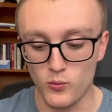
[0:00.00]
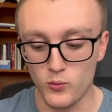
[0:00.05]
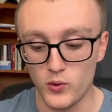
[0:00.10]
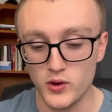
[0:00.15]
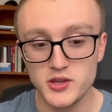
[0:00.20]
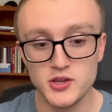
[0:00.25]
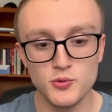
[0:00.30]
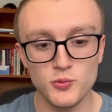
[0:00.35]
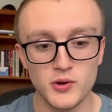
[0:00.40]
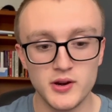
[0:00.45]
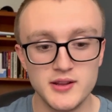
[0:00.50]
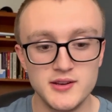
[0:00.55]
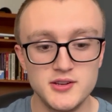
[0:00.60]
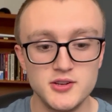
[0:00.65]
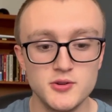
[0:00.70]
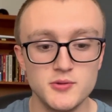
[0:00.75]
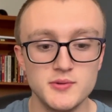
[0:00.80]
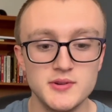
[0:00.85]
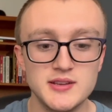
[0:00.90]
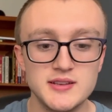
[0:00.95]
What you want to
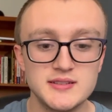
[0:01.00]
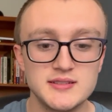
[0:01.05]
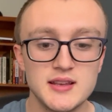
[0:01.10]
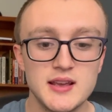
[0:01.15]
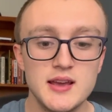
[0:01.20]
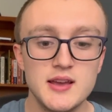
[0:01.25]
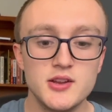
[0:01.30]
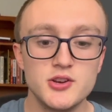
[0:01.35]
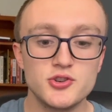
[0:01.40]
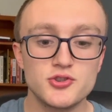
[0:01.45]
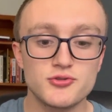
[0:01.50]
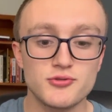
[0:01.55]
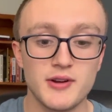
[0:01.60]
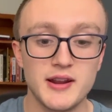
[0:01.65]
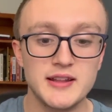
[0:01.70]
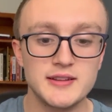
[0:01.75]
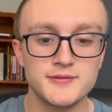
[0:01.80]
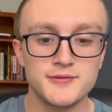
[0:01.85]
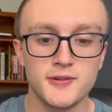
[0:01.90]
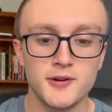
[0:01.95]
do is
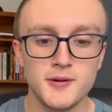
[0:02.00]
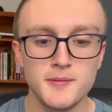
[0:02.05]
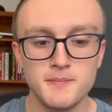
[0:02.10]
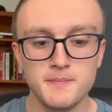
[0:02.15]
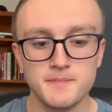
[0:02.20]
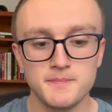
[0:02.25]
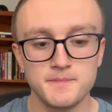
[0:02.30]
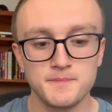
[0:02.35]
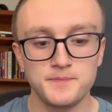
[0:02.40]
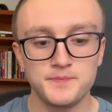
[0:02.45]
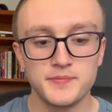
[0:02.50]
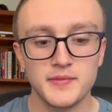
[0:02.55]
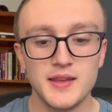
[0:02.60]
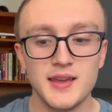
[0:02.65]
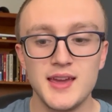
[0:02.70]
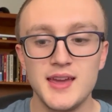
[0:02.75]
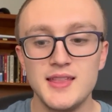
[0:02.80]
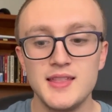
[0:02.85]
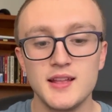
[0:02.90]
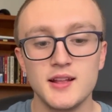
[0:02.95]
transfer
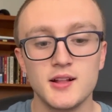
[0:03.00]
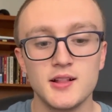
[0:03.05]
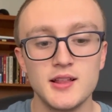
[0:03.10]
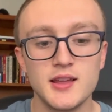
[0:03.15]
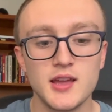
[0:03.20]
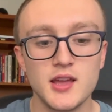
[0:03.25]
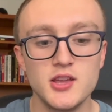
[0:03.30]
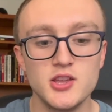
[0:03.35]
and then click